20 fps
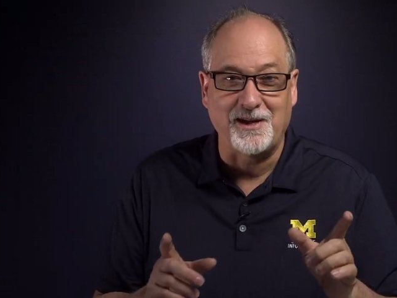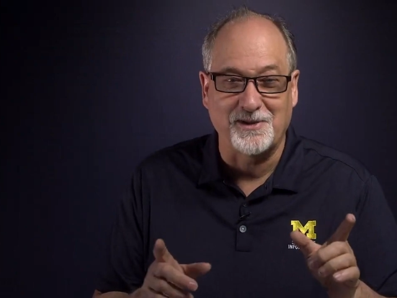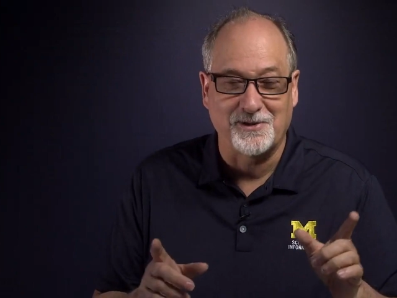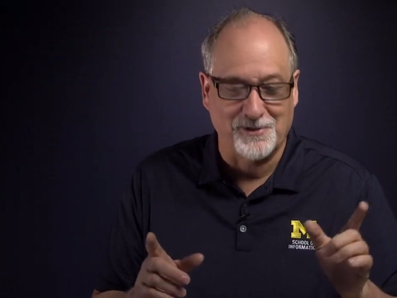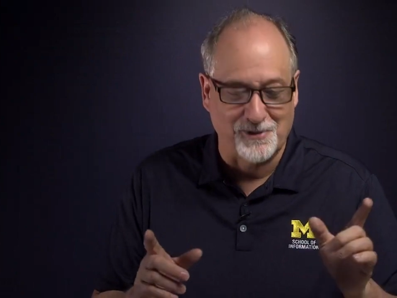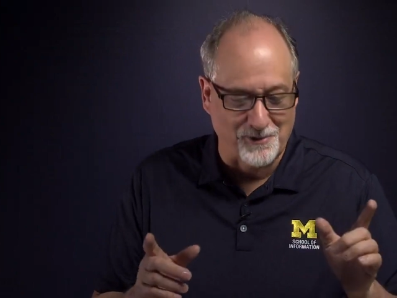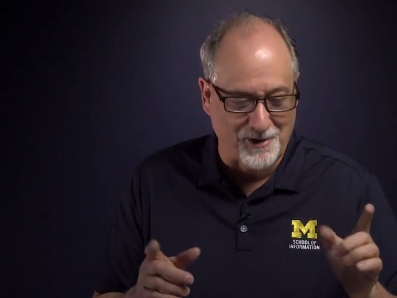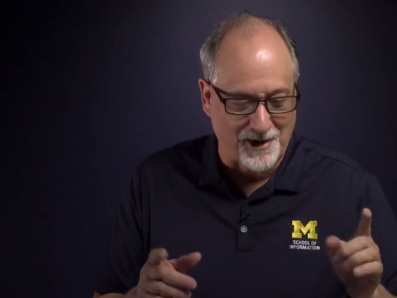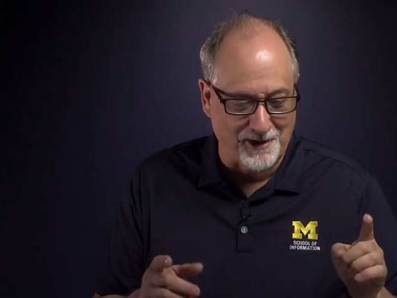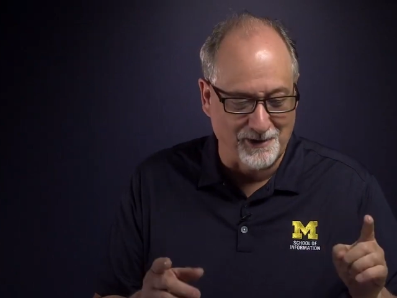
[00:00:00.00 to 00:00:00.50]

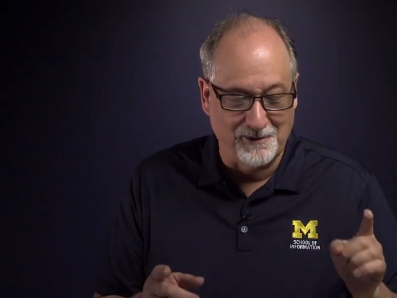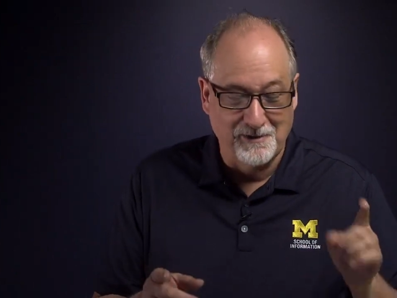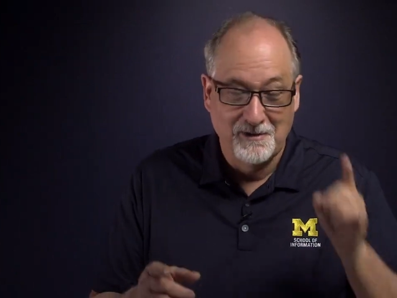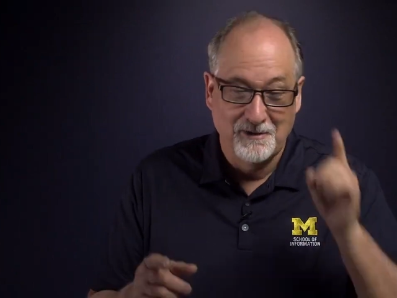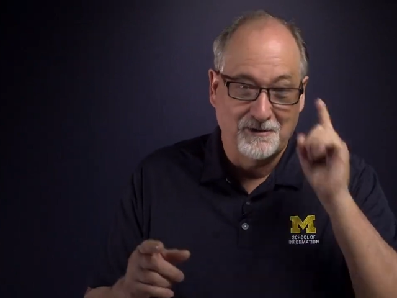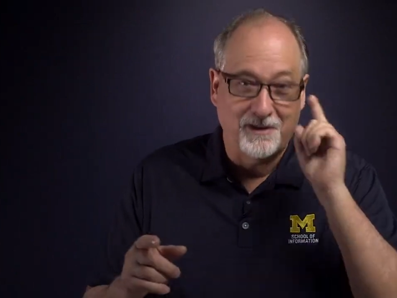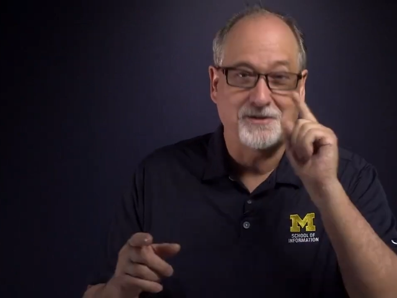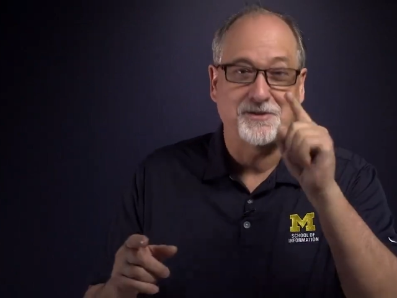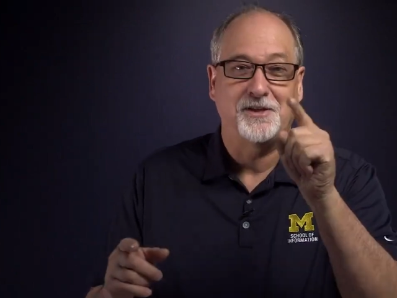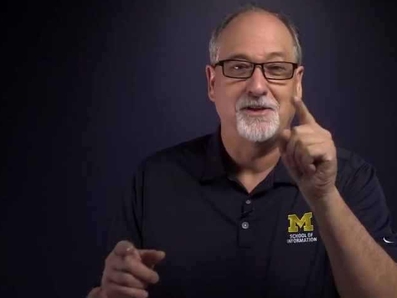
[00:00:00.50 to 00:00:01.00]
Easter egg.
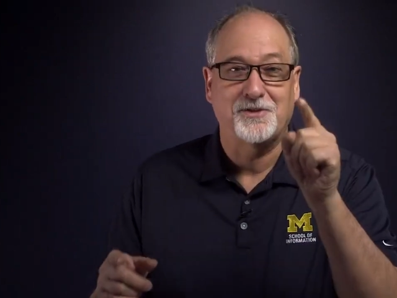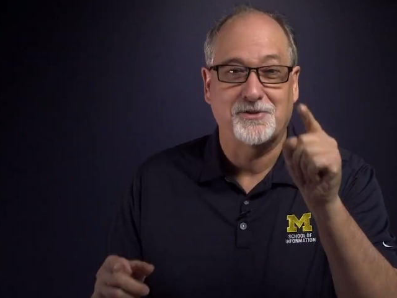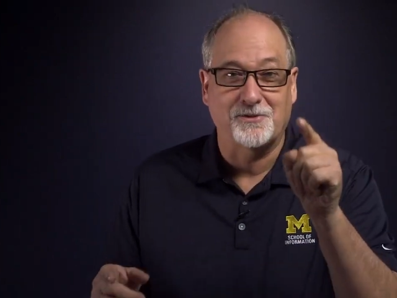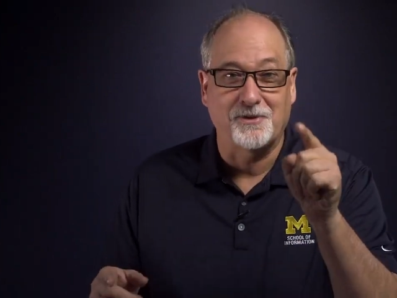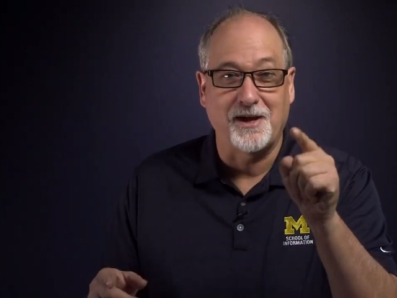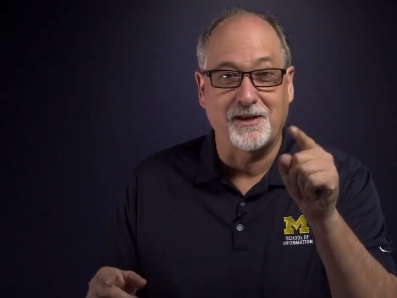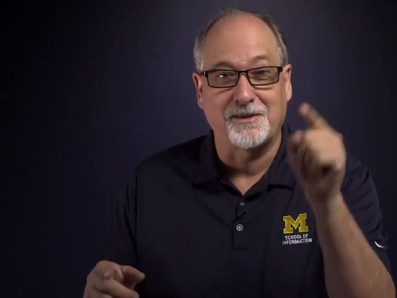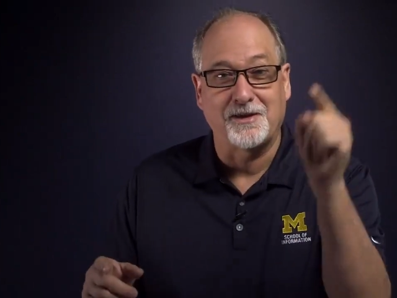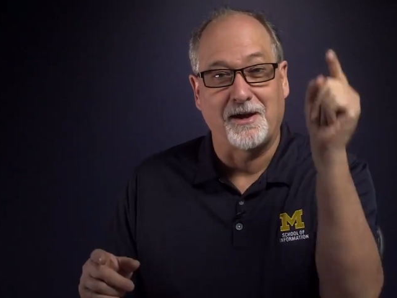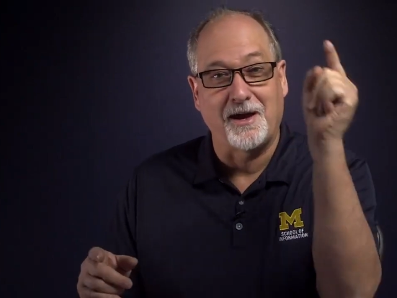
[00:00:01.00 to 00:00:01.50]
That's the
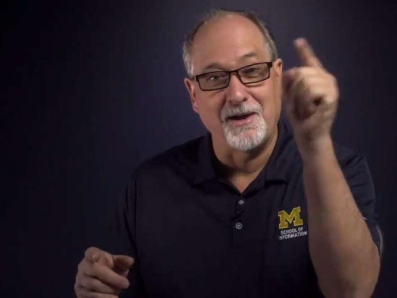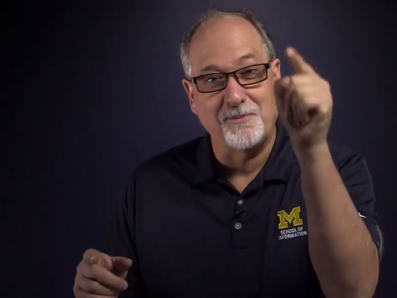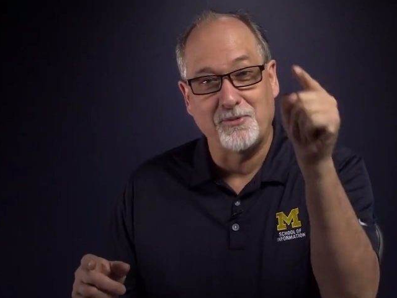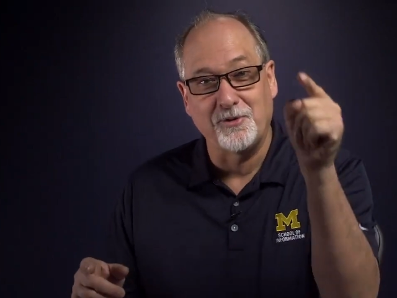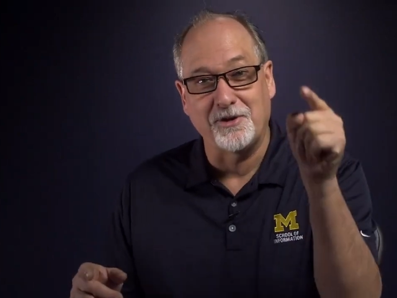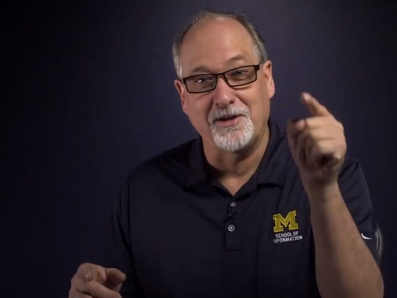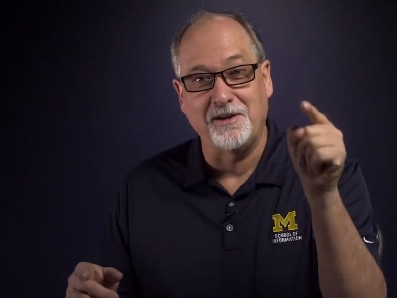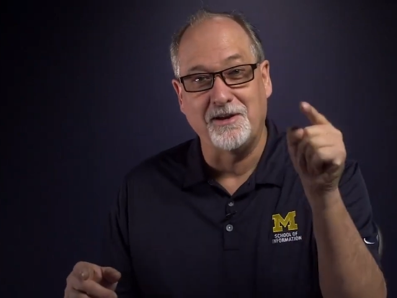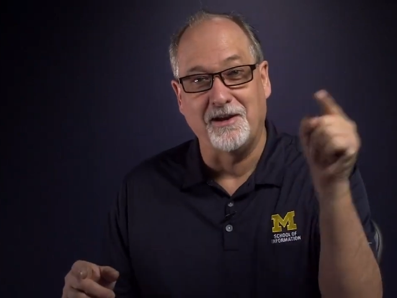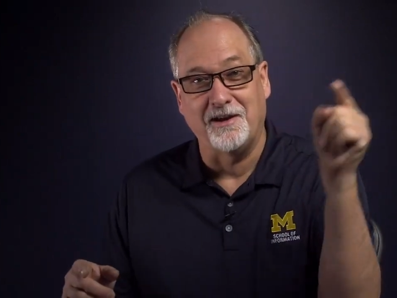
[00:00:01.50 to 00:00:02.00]
Easter egg that I
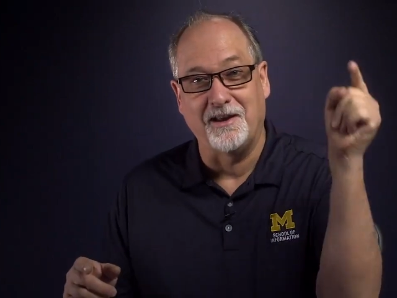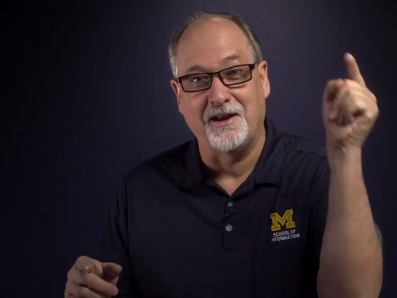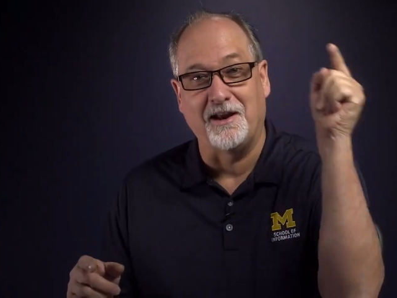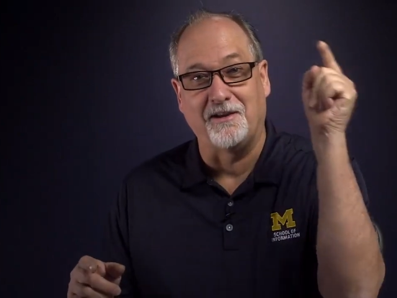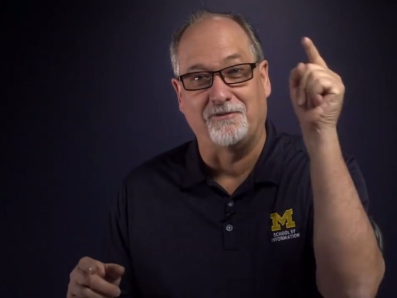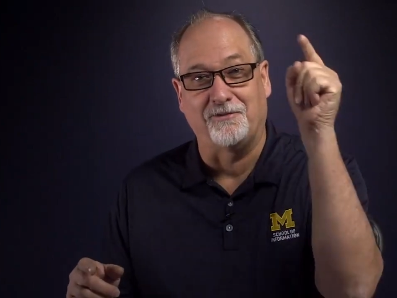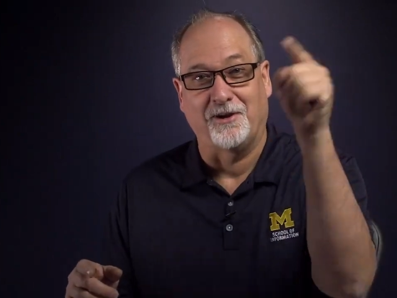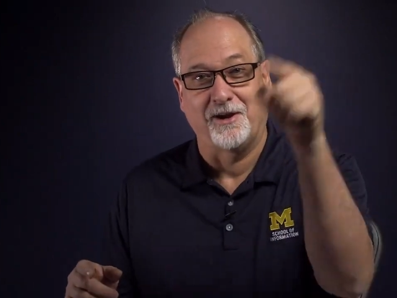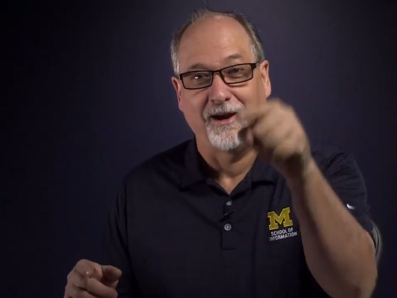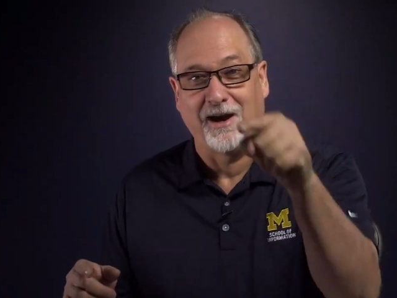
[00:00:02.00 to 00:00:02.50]
put in, and then
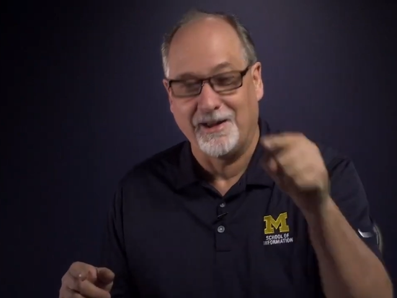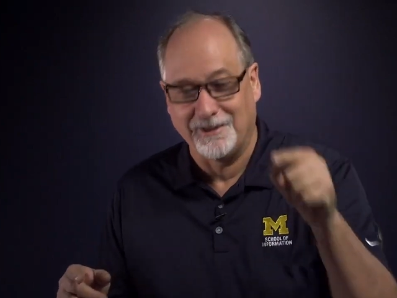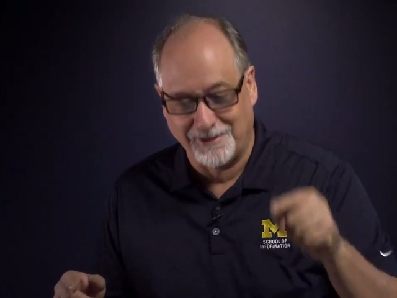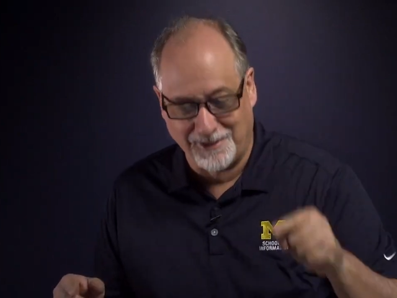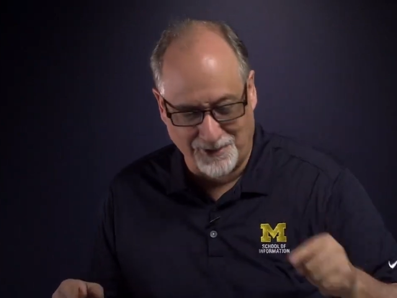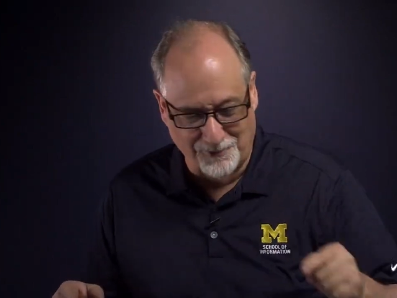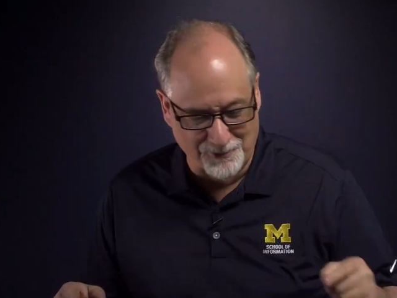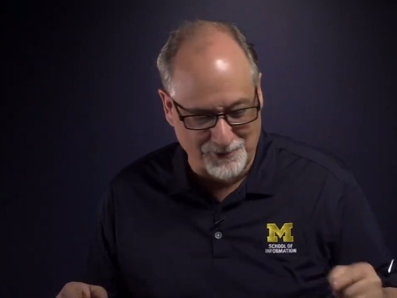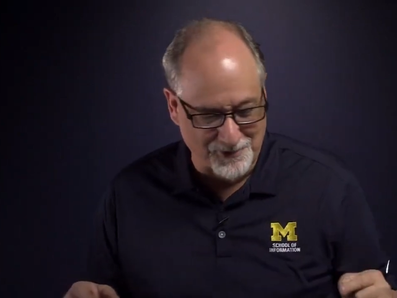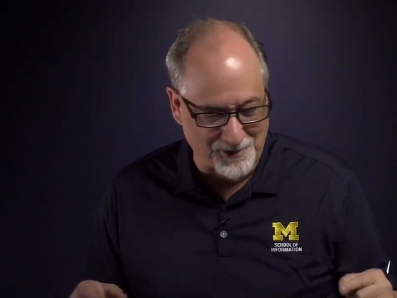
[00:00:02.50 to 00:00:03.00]
I forgot
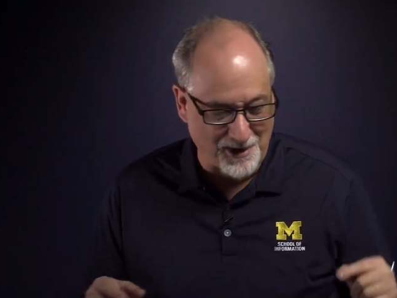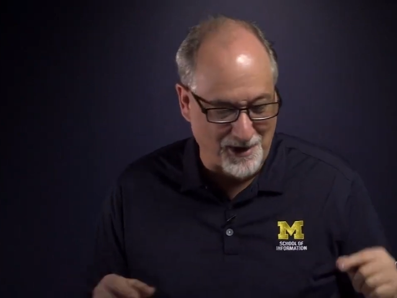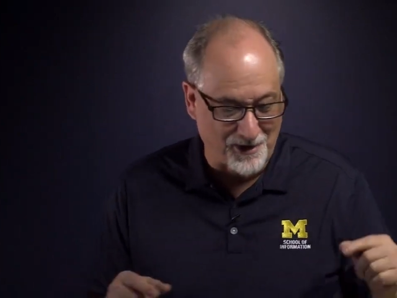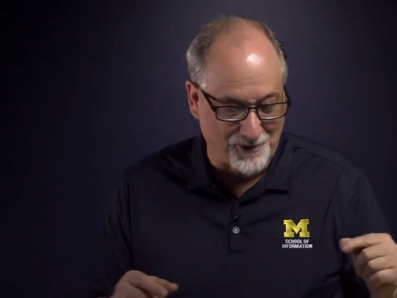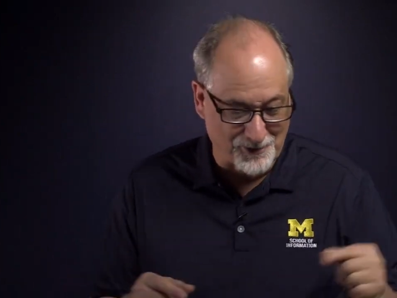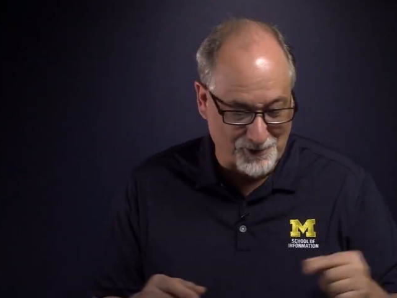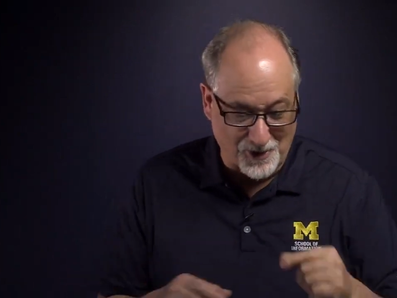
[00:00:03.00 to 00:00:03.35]
that it was there.